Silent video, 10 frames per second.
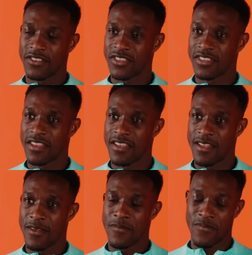just
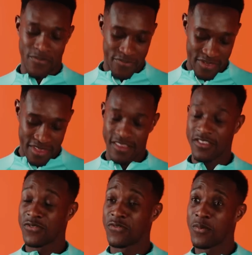um, than
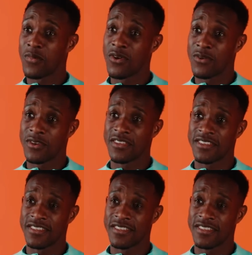just football, which